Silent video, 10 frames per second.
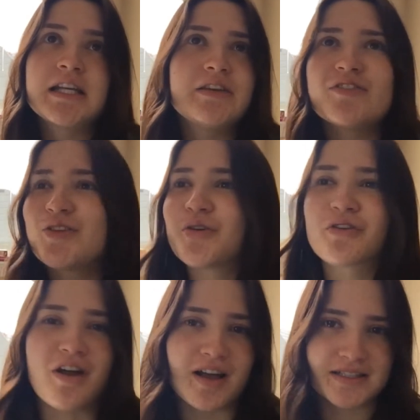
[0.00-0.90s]
even though
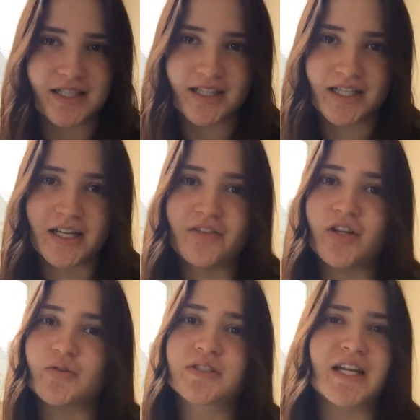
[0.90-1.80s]
you're not done, and
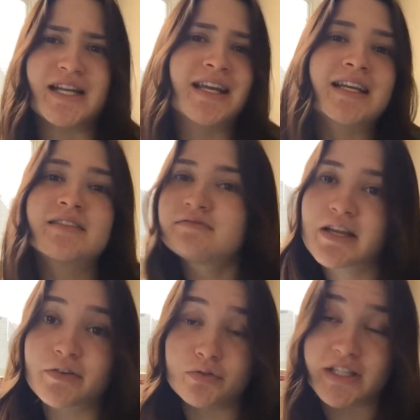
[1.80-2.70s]
even though studying
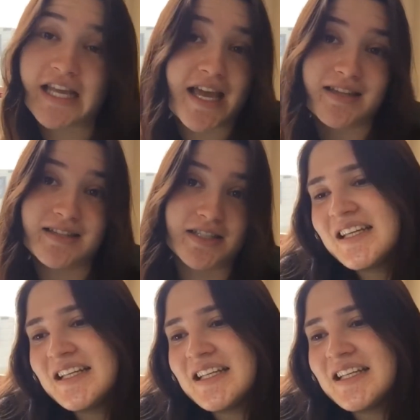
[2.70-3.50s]
never really ends,